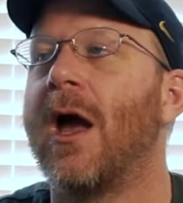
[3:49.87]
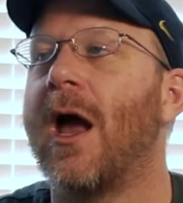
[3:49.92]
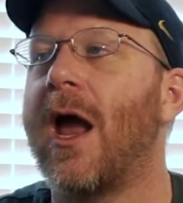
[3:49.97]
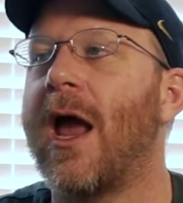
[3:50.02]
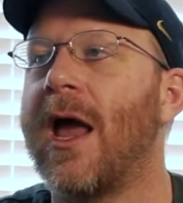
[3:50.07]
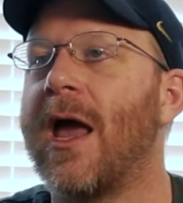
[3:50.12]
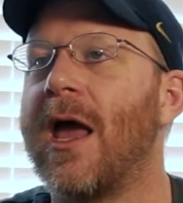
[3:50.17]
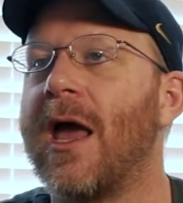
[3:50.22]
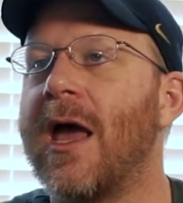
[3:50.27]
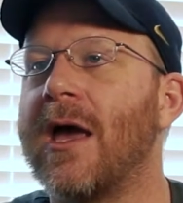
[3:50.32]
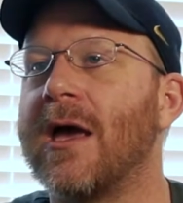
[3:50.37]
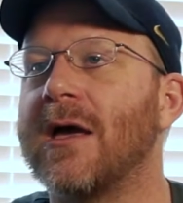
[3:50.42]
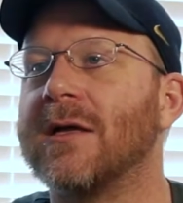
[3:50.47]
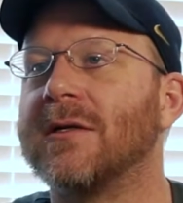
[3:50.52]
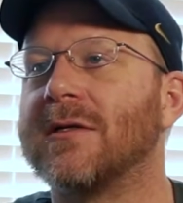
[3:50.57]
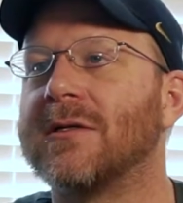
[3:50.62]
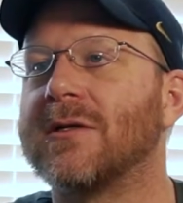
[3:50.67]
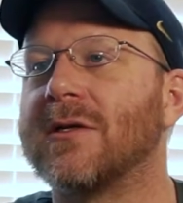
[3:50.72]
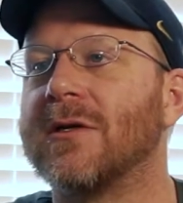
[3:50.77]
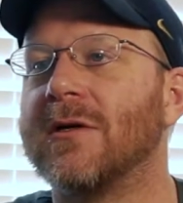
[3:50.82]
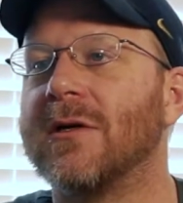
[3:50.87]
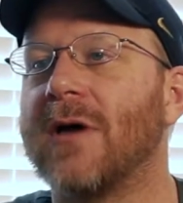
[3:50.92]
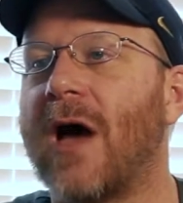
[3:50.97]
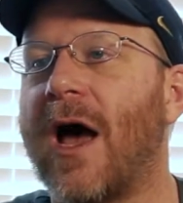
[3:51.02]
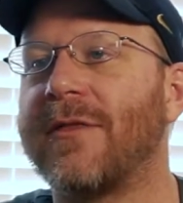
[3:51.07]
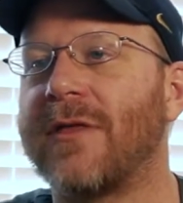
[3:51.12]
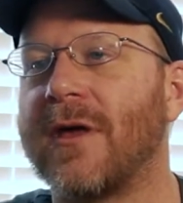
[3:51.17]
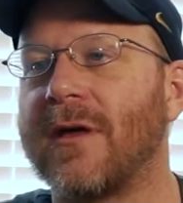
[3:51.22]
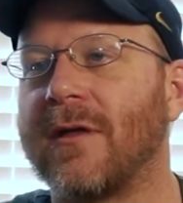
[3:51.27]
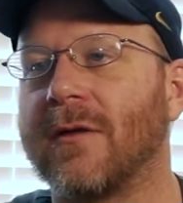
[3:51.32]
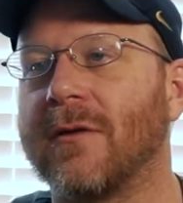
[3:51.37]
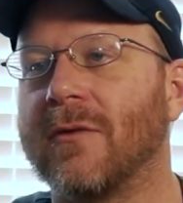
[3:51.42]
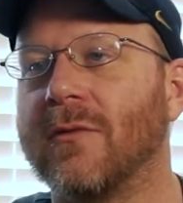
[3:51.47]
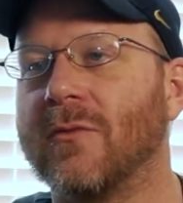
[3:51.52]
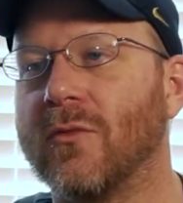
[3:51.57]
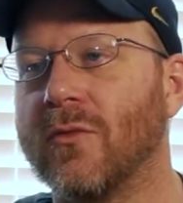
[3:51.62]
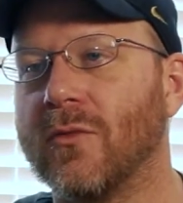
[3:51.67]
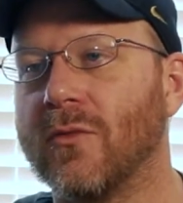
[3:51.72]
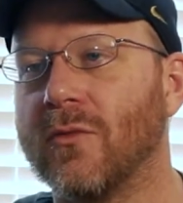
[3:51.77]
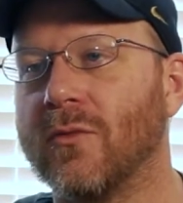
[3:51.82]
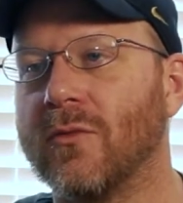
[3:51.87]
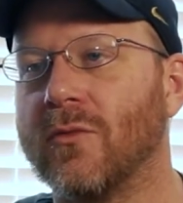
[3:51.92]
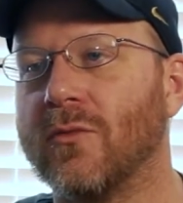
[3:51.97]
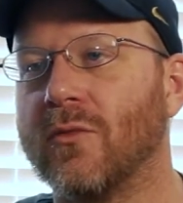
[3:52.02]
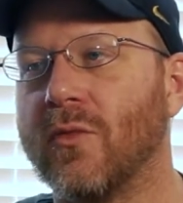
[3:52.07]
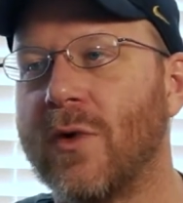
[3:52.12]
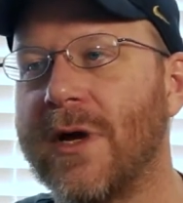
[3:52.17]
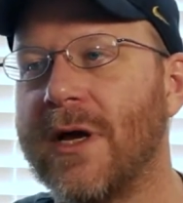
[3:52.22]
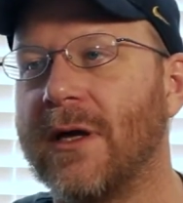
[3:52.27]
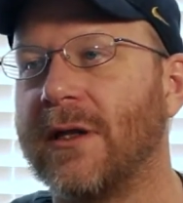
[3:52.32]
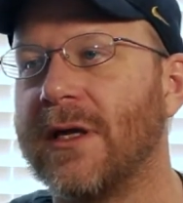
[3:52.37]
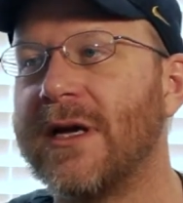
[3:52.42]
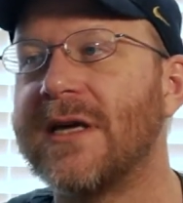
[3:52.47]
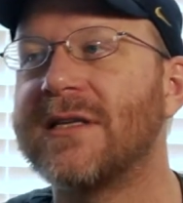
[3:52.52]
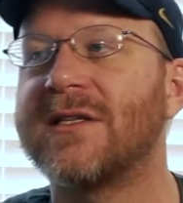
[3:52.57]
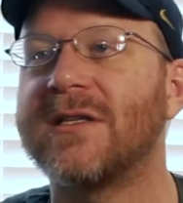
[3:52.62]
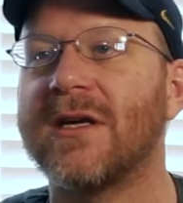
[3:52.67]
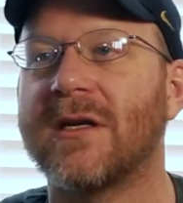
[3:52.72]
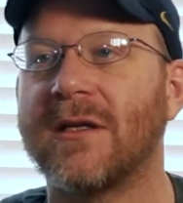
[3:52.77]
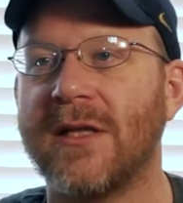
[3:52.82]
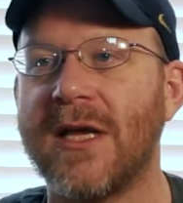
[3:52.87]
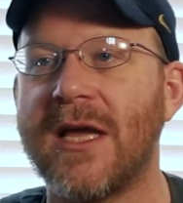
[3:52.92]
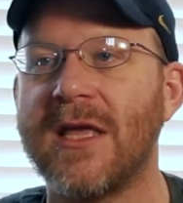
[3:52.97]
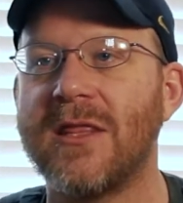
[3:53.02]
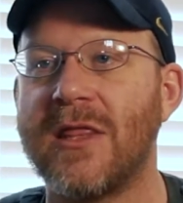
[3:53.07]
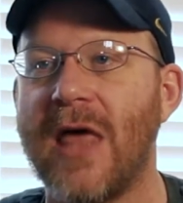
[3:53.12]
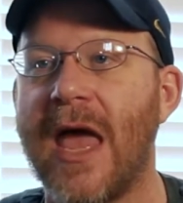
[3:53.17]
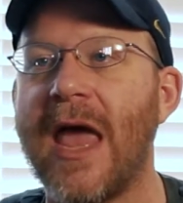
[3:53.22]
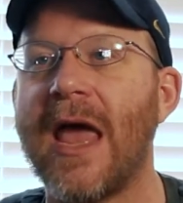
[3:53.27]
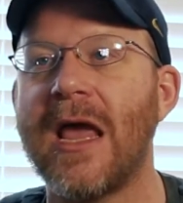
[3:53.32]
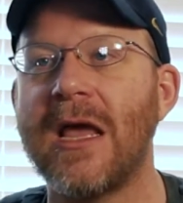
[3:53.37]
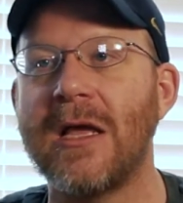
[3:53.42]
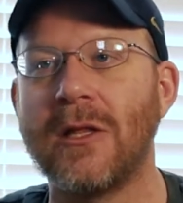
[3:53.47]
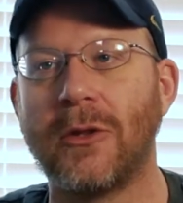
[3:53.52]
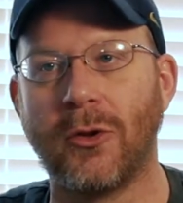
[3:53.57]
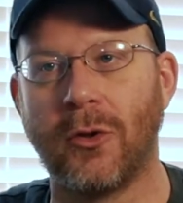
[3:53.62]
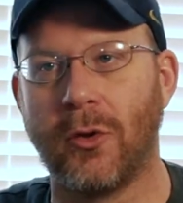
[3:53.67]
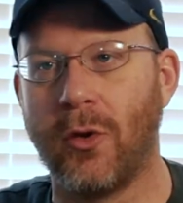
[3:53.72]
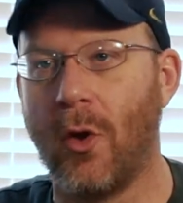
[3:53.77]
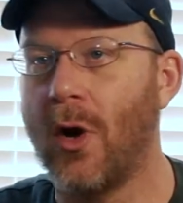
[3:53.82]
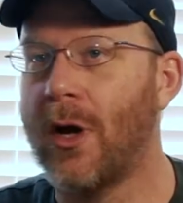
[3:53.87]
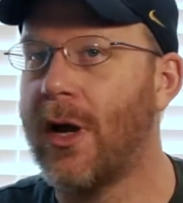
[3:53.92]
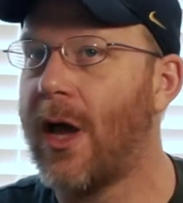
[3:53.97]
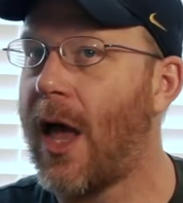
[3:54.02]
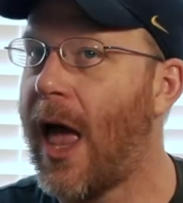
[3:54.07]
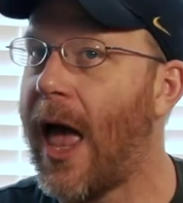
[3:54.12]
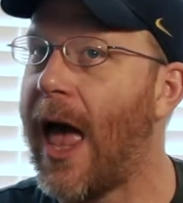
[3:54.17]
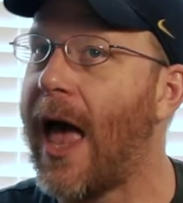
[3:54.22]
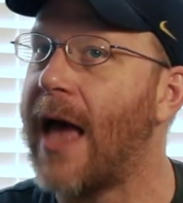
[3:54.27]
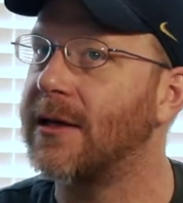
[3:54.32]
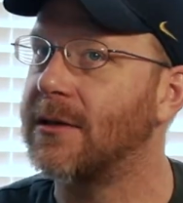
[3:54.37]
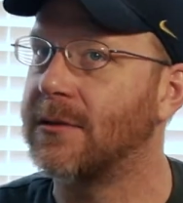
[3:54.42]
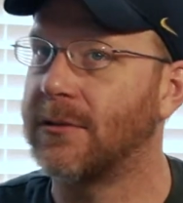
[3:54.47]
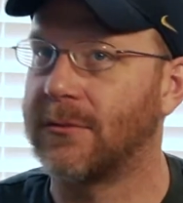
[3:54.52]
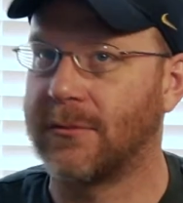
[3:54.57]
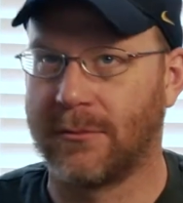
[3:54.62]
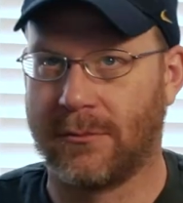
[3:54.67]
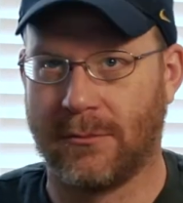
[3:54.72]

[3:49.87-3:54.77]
and I think realistically they look at